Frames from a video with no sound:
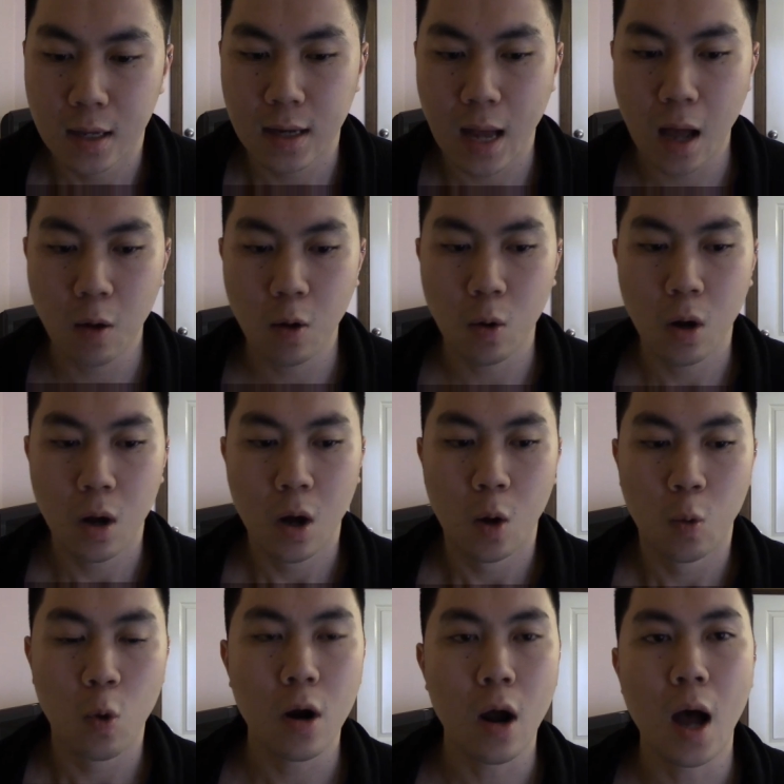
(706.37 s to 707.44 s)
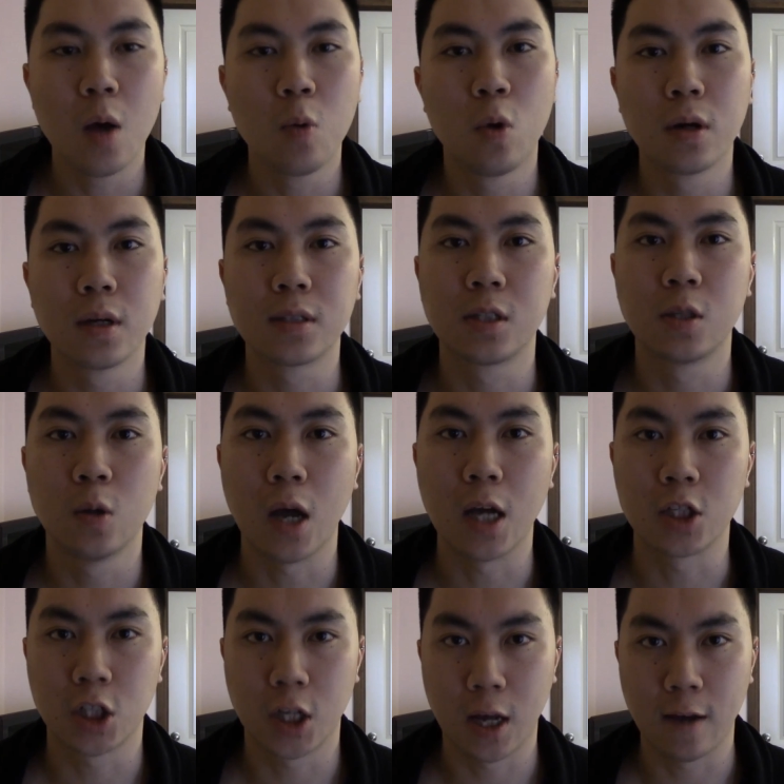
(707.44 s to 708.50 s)
Now, what I wanted to
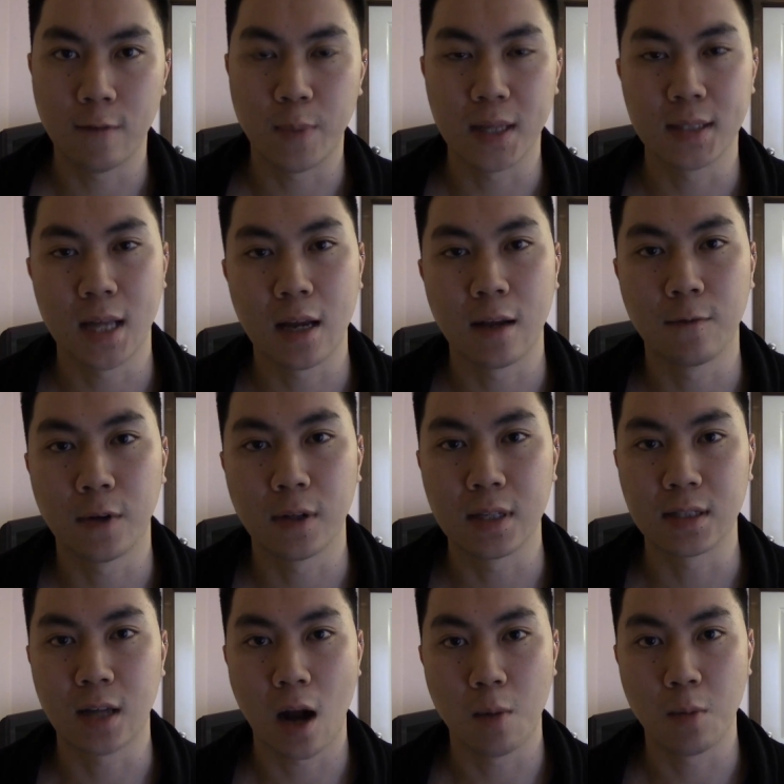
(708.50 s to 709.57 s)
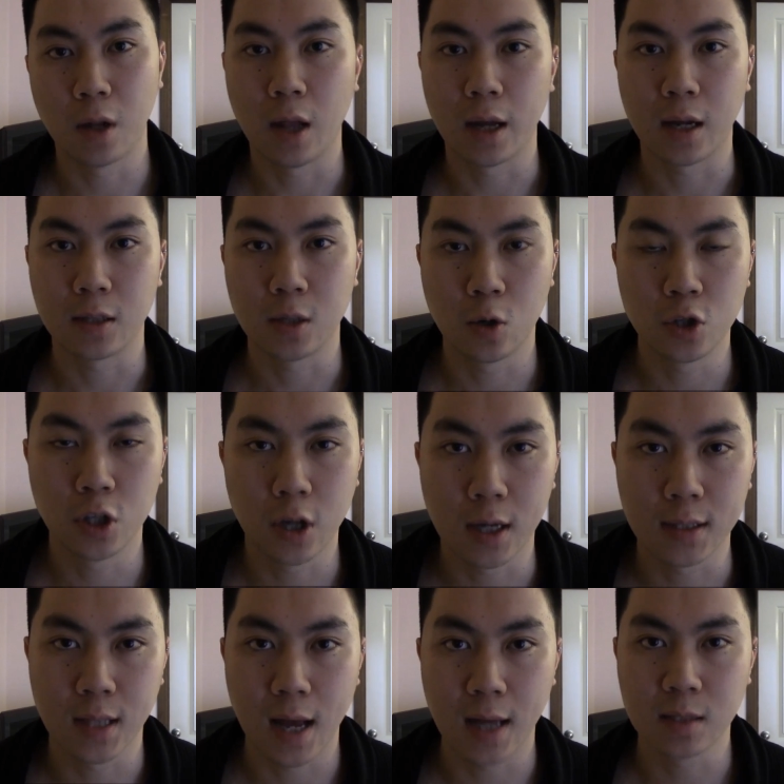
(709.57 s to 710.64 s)
achieve by staying in front of this camera, like I told you
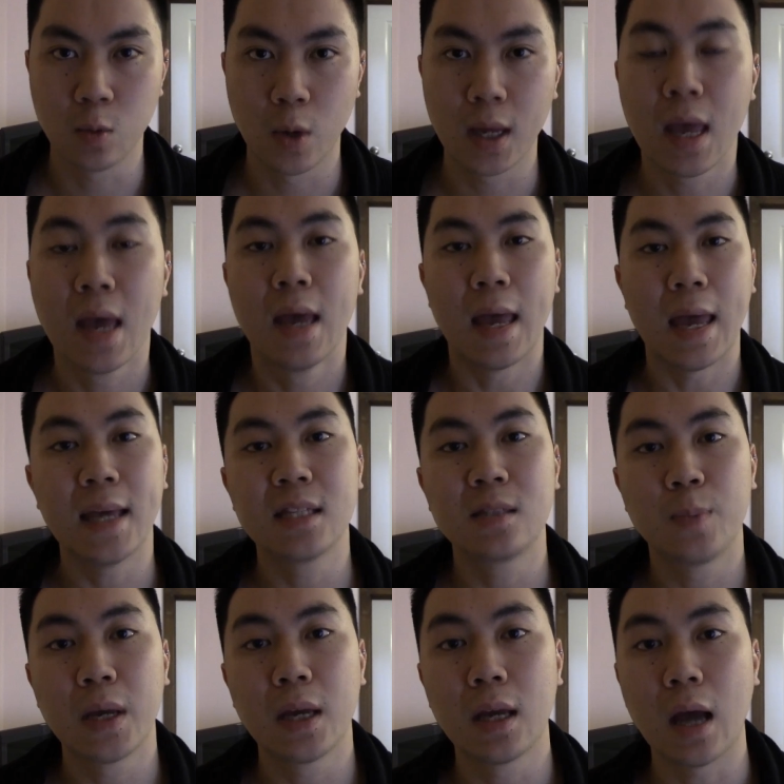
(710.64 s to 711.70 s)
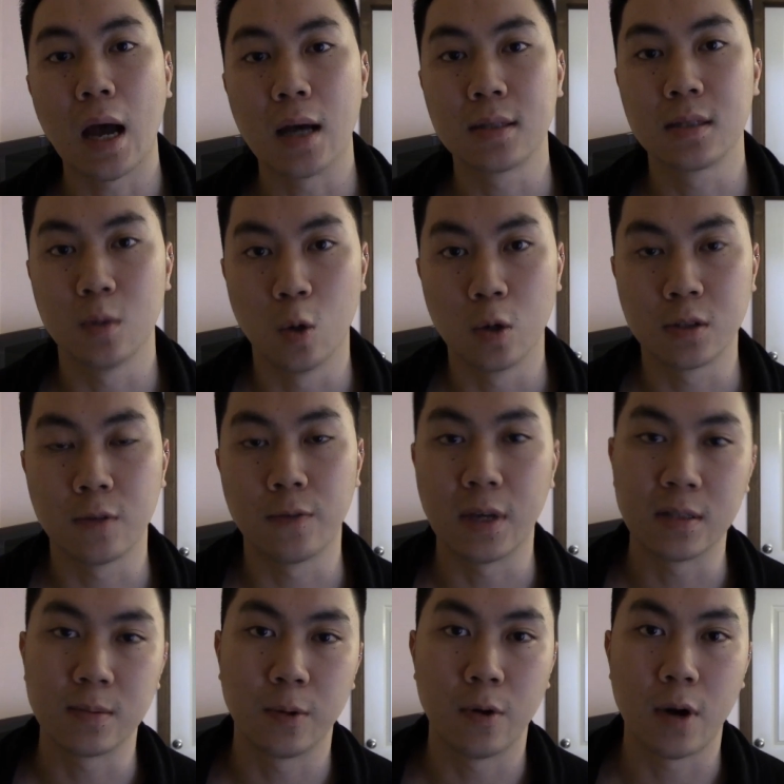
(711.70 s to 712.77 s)
guys last week, is be a source of
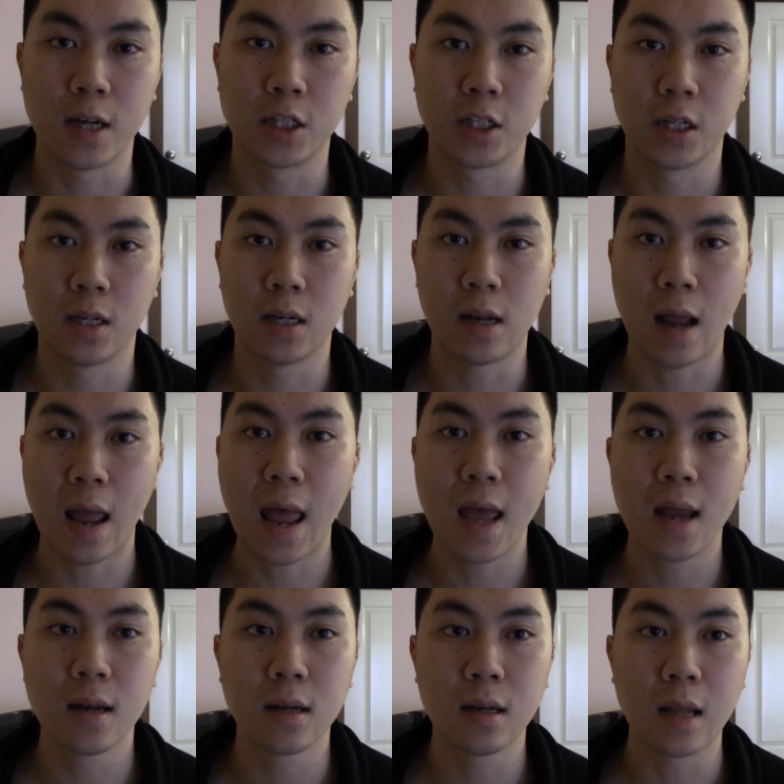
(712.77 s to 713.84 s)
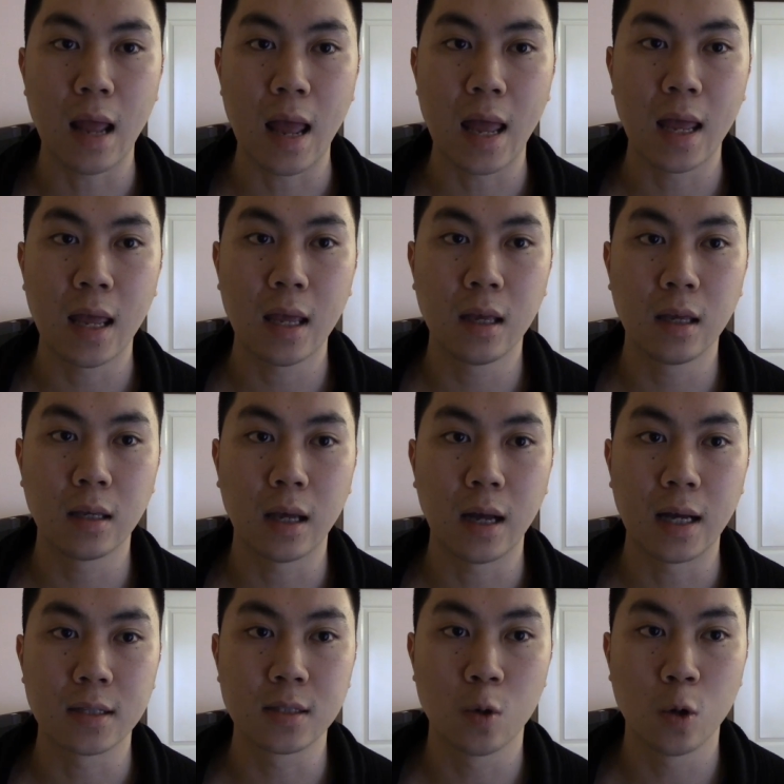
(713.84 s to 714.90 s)
inspiration and a
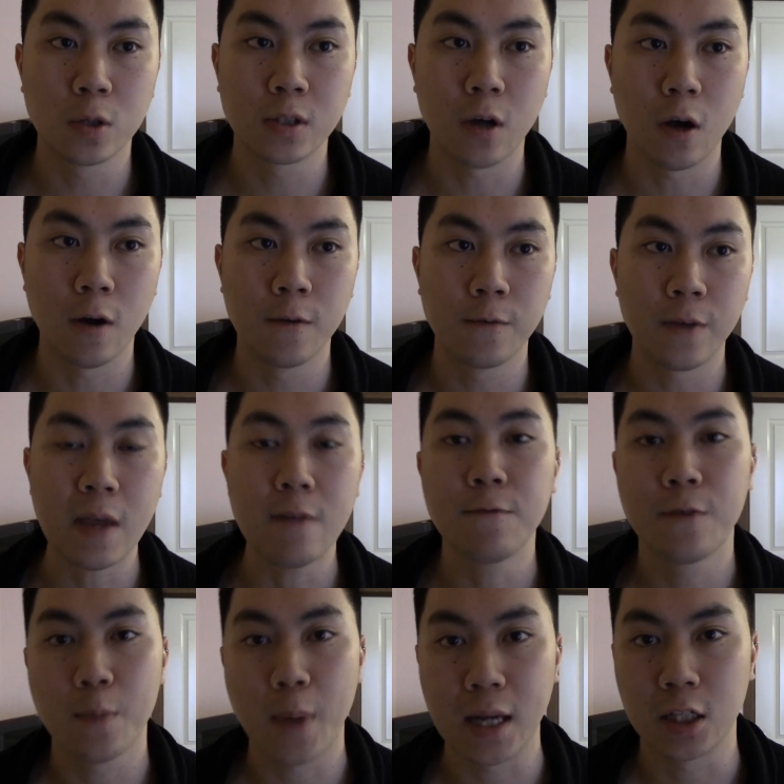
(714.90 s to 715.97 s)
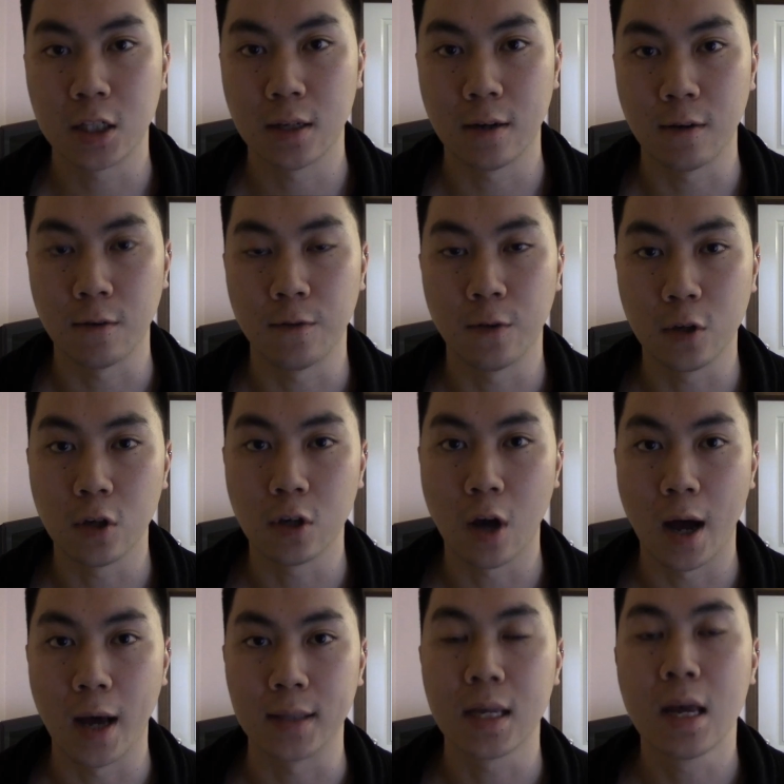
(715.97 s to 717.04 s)
source of information for you
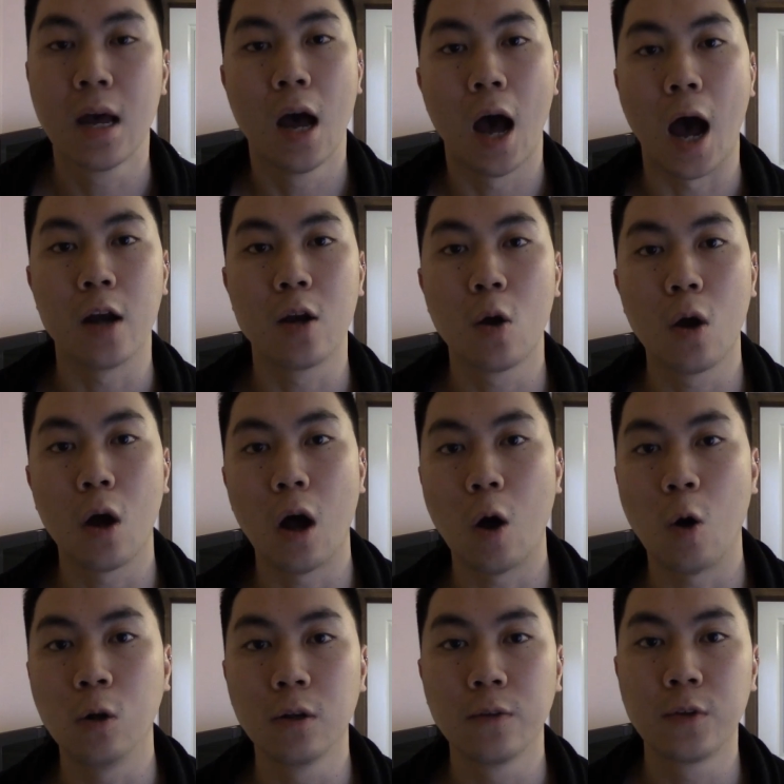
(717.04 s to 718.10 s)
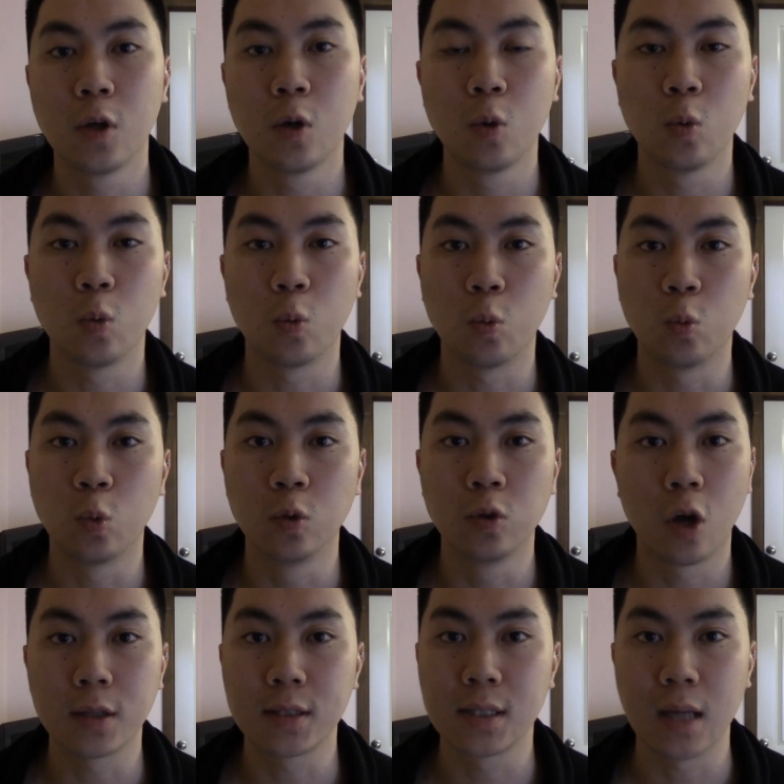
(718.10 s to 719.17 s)
guys. I know all of you will
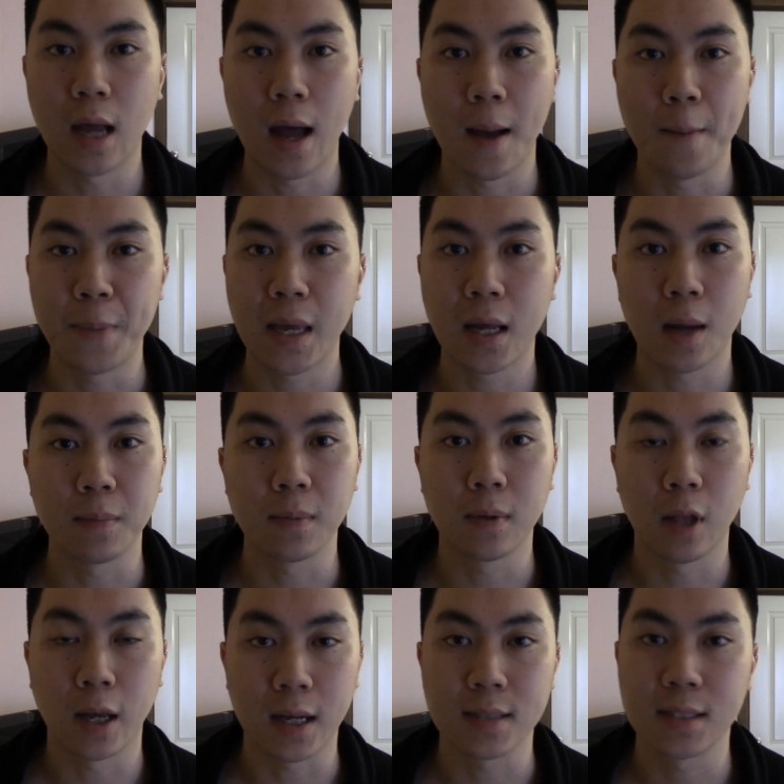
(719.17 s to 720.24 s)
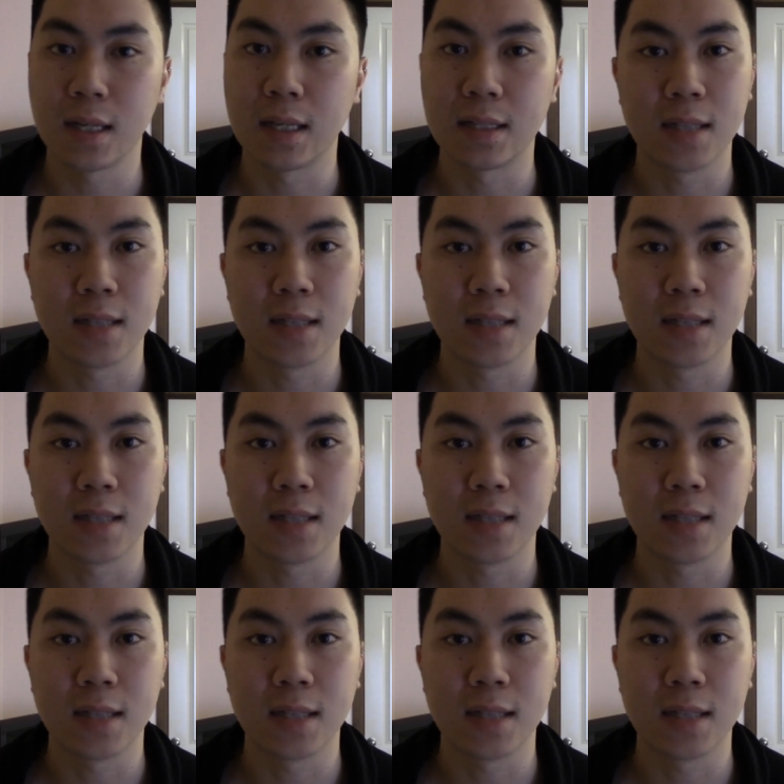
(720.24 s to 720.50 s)
not pick up, like I said, the